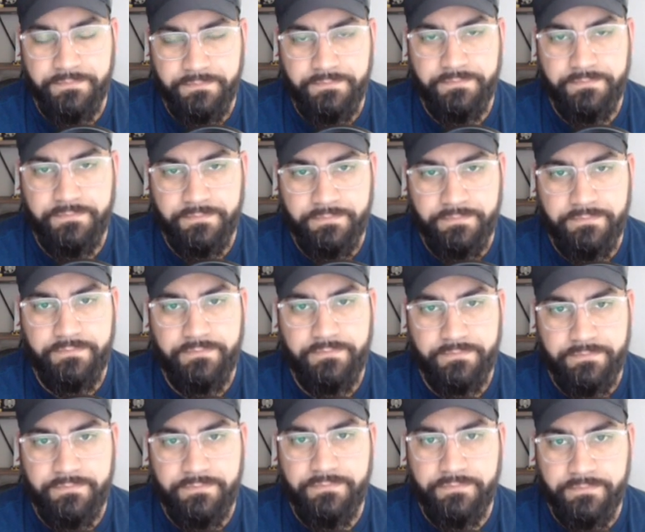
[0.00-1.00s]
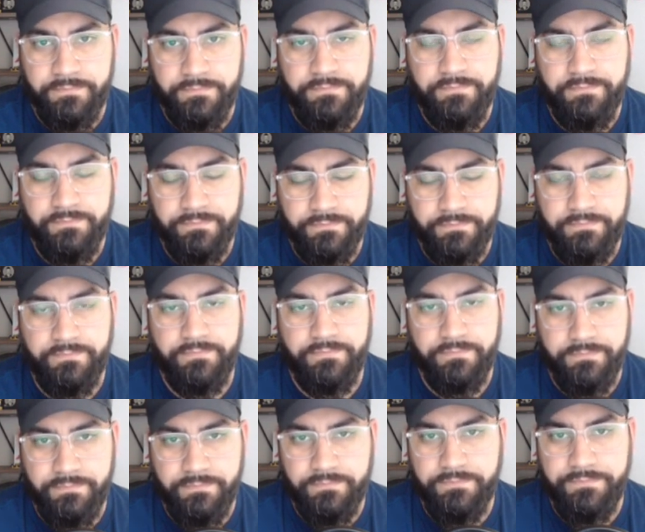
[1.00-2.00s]

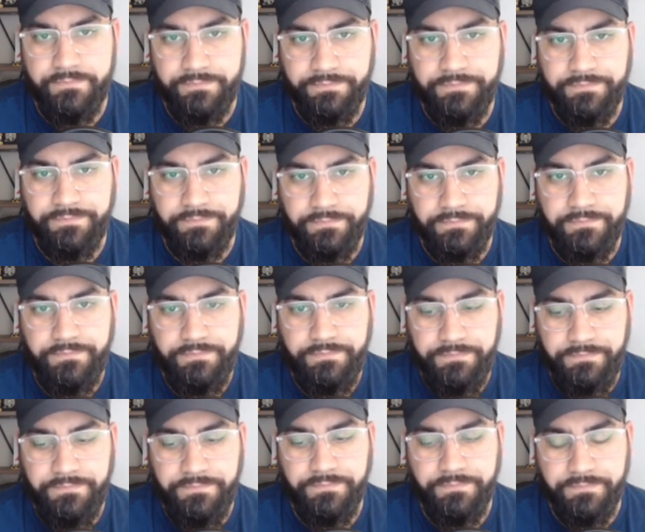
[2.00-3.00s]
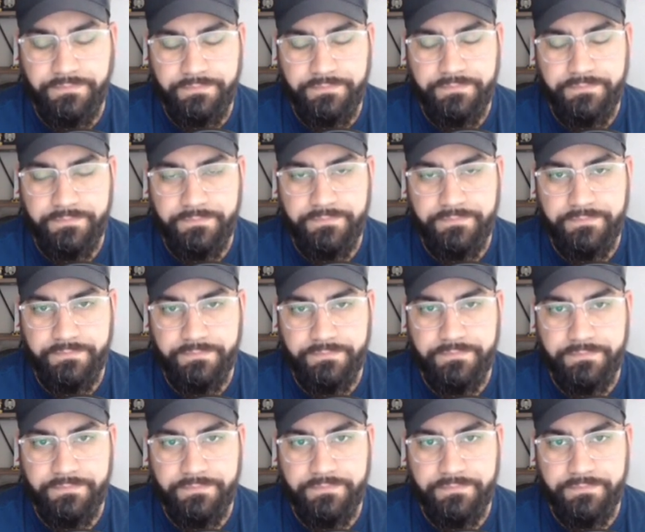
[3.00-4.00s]

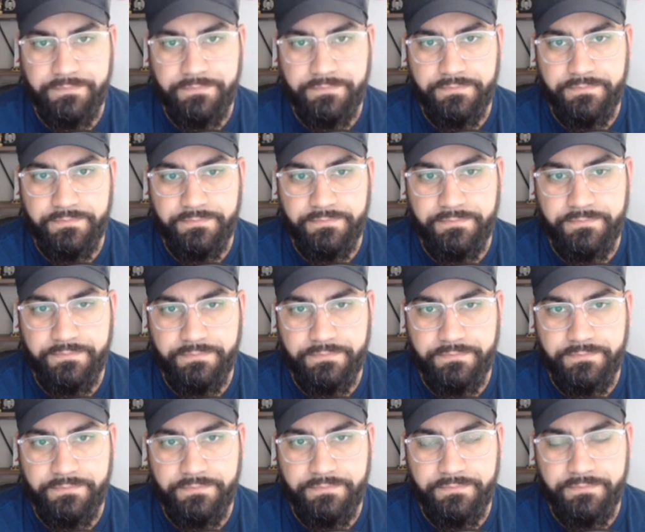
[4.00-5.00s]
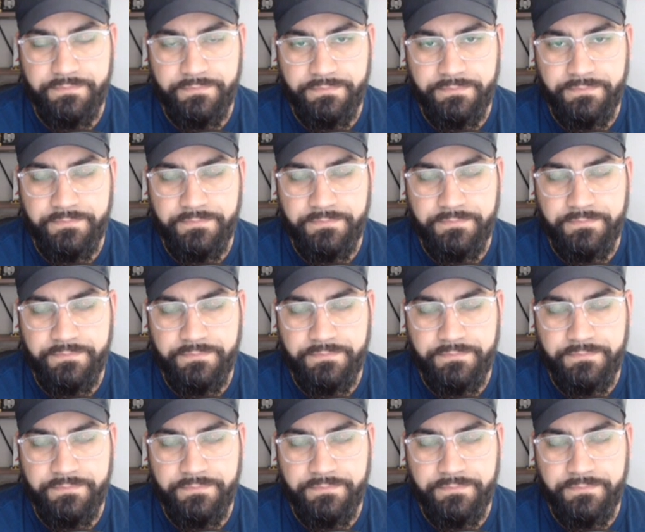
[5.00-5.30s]
(not speaking)